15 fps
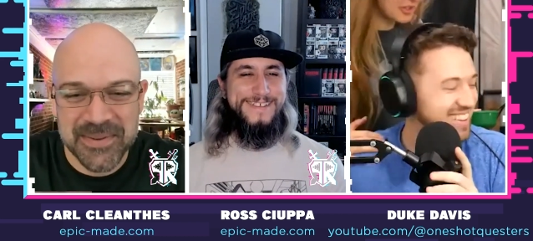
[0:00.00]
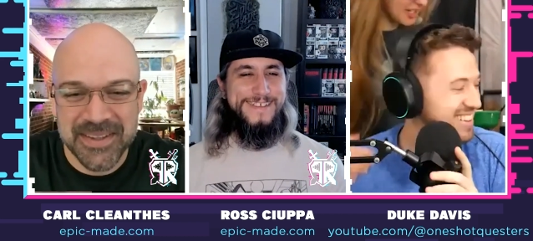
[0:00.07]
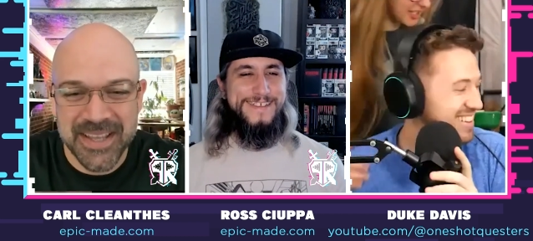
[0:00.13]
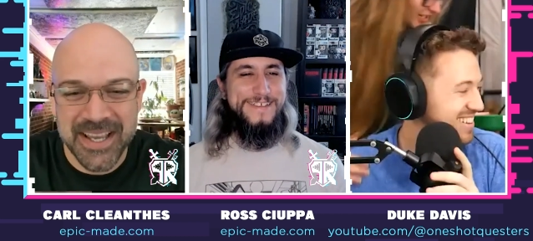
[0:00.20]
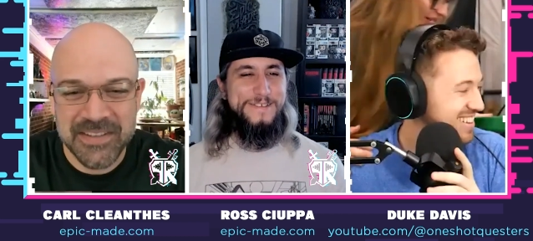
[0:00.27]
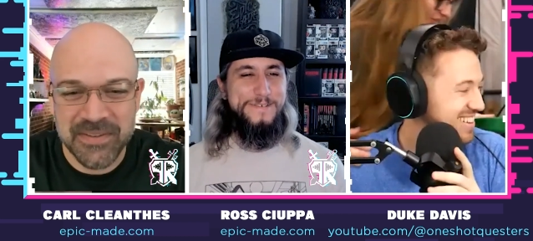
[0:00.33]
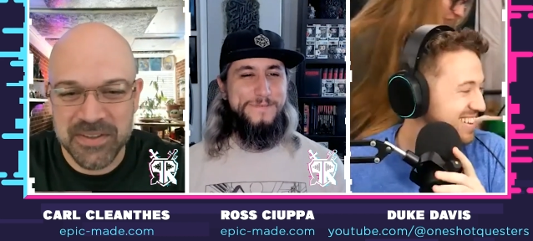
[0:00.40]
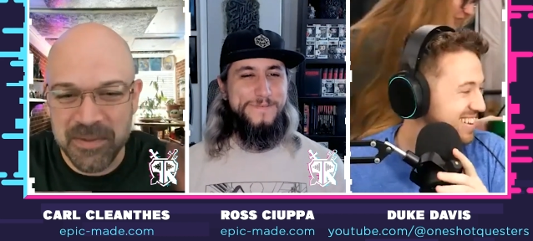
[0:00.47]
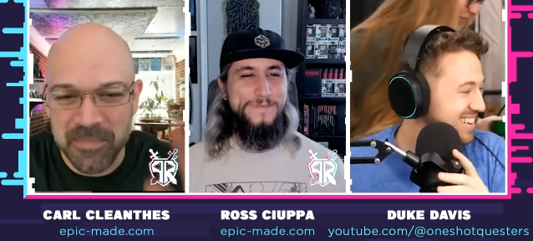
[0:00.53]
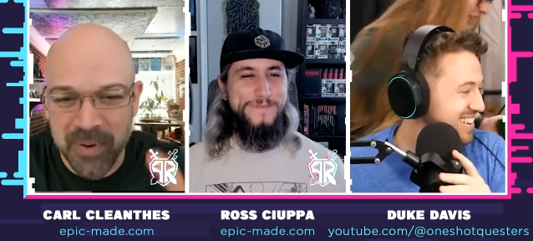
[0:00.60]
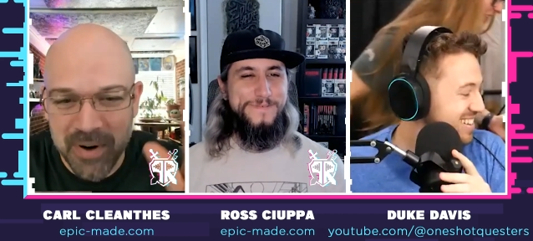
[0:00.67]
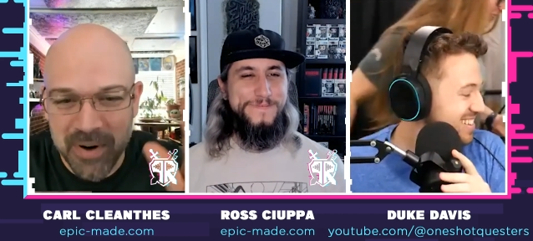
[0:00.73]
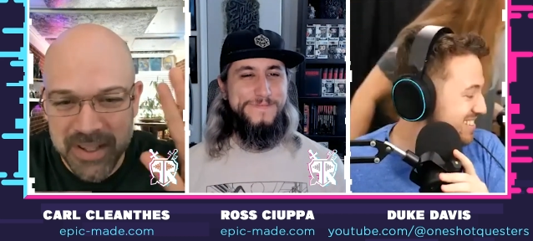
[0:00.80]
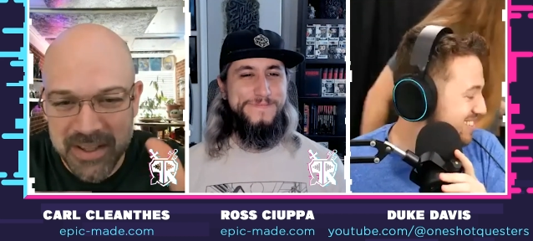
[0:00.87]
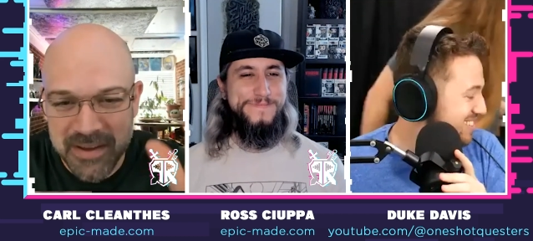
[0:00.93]
Speaker 1: Thanks for
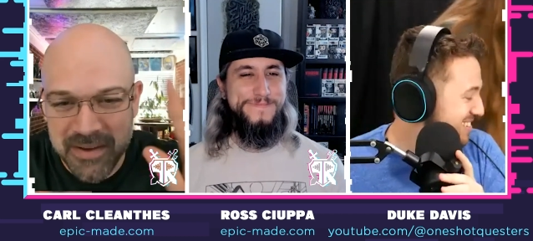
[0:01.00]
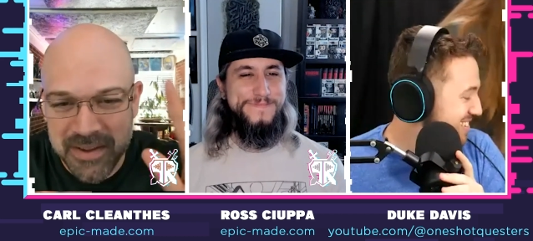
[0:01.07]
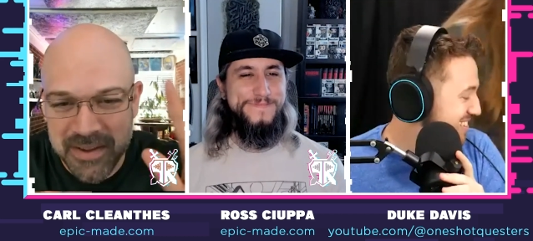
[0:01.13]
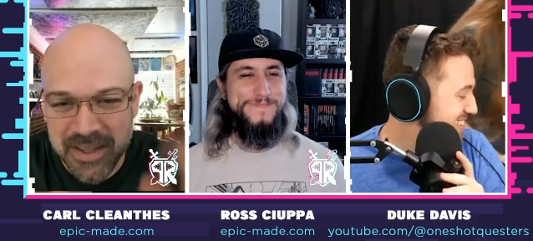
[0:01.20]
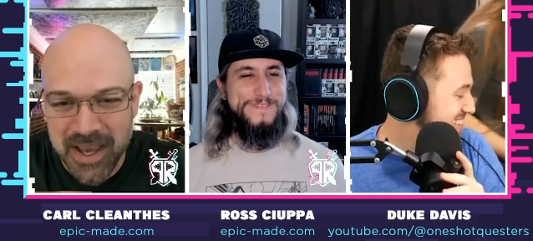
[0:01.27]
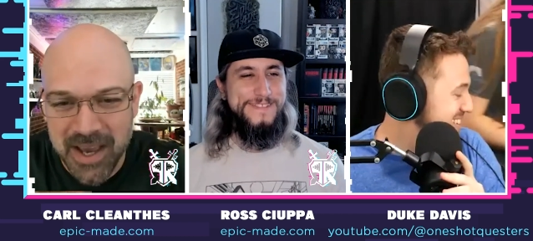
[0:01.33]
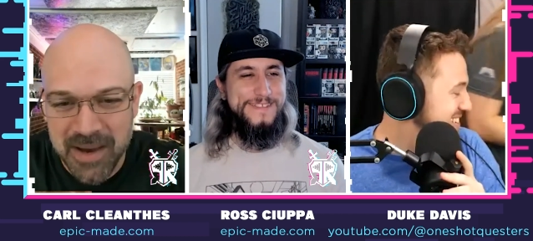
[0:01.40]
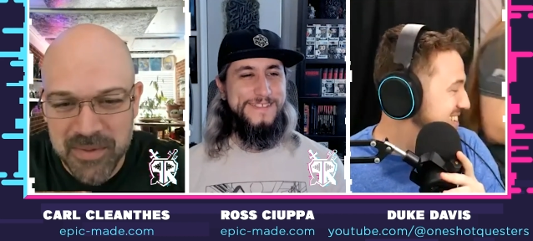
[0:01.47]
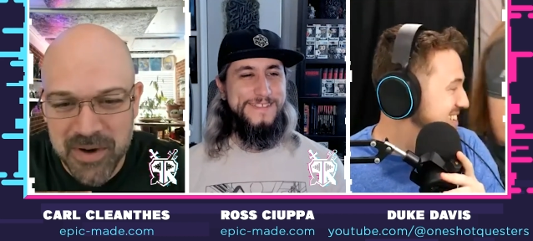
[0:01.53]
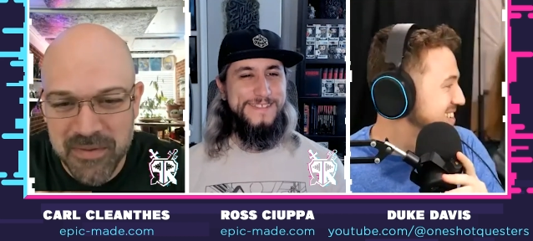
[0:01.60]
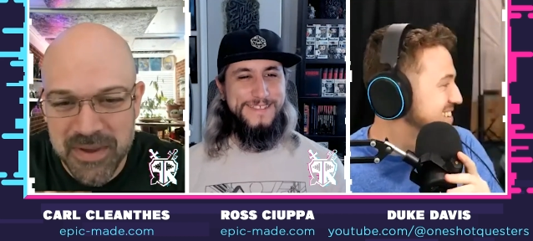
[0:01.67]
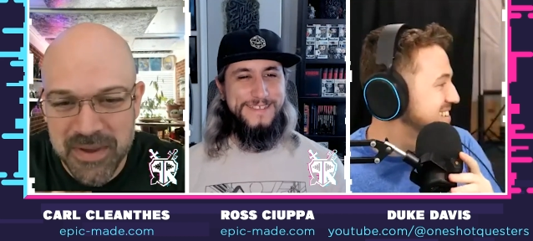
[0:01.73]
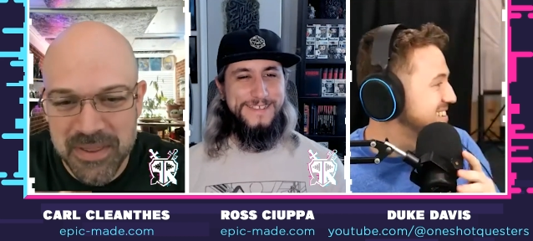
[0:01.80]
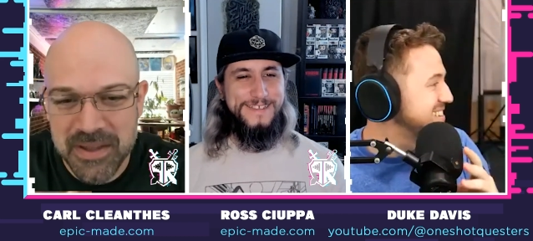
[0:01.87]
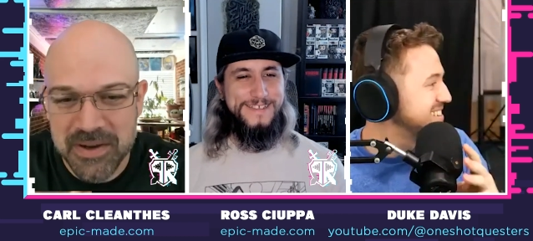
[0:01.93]
supporting the the uh,
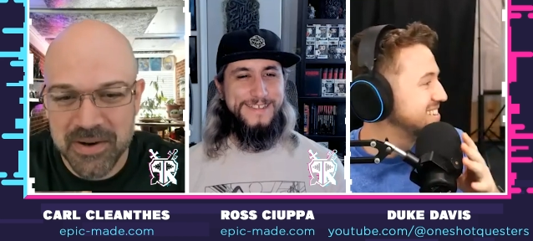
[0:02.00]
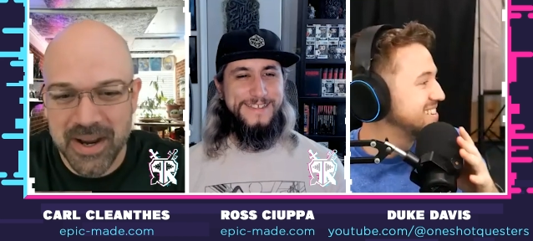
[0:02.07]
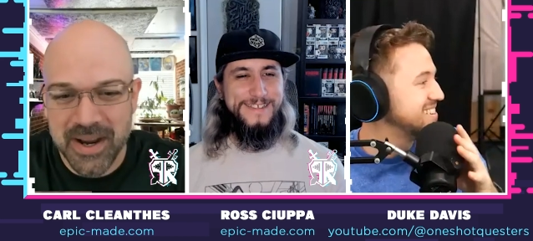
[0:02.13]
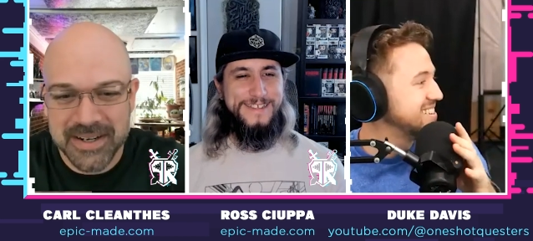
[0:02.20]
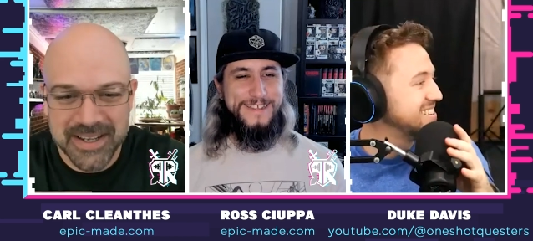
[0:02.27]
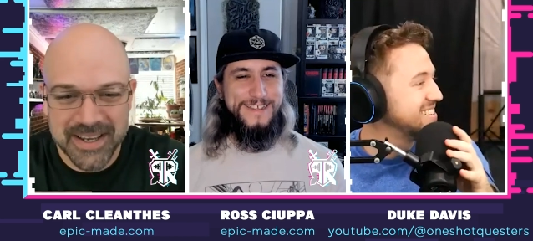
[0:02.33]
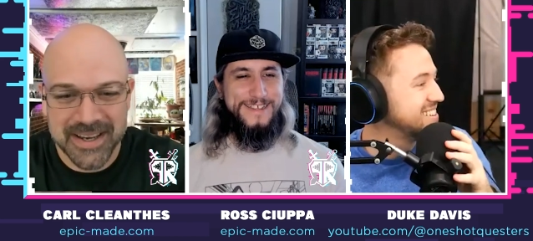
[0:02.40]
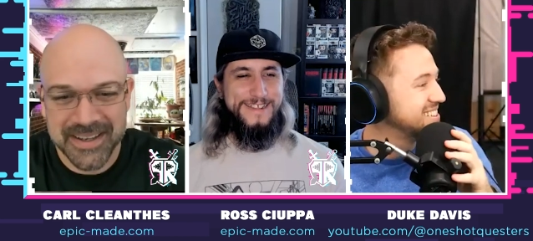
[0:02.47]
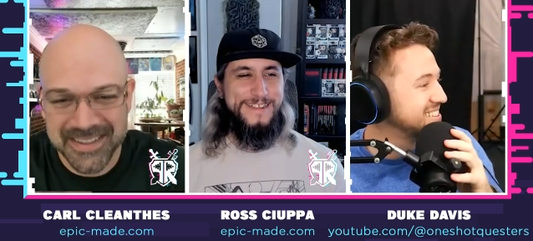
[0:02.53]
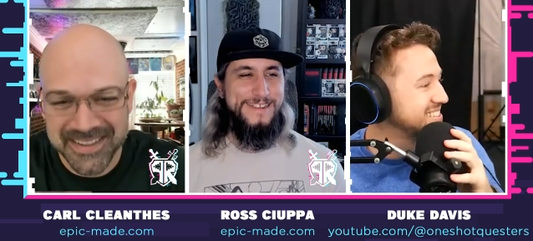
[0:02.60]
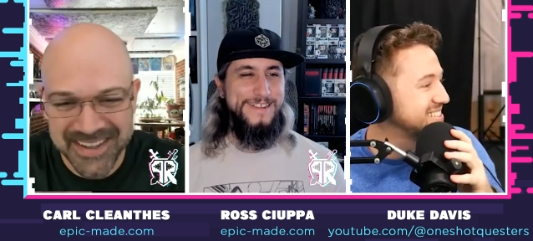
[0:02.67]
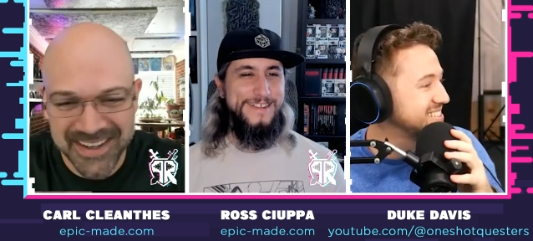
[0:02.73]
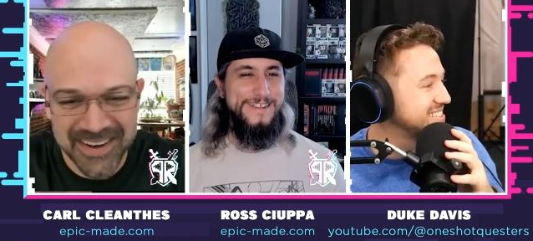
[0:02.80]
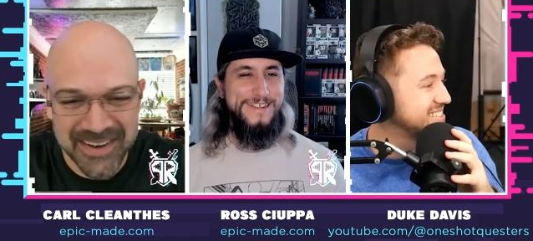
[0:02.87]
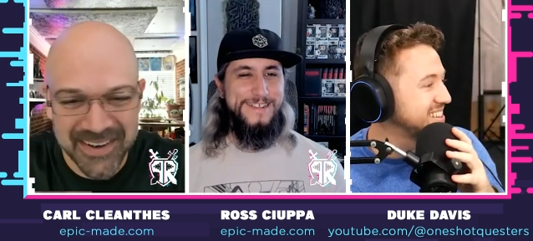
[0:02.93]
movie theater idea.
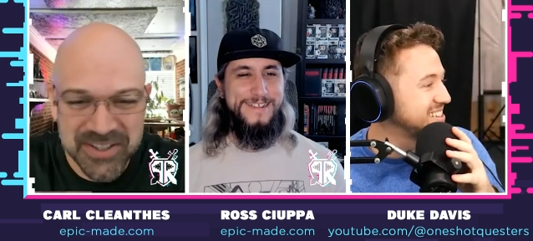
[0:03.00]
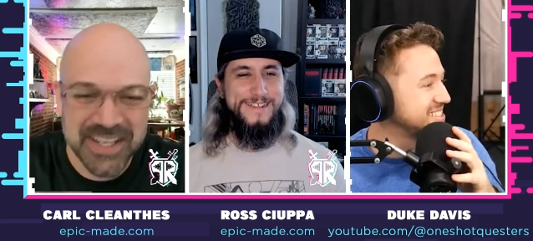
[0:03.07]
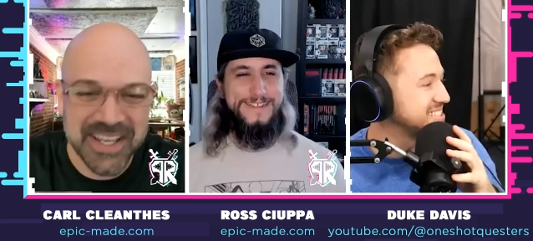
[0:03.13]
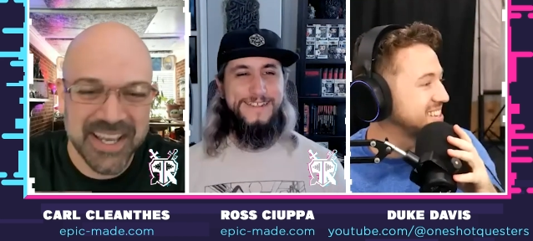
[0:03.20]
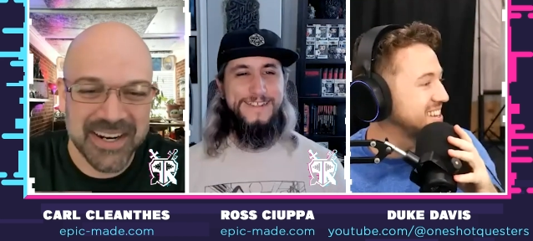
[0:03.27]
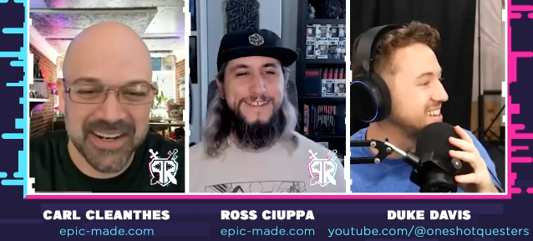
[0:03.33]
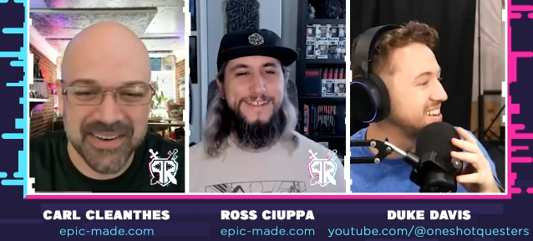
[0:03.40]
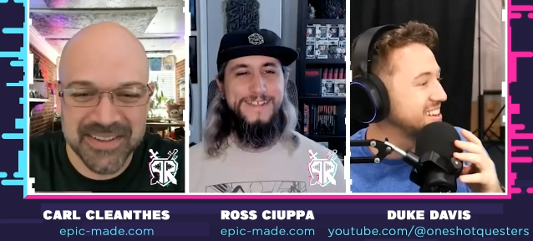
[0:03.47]
Oh, they she- said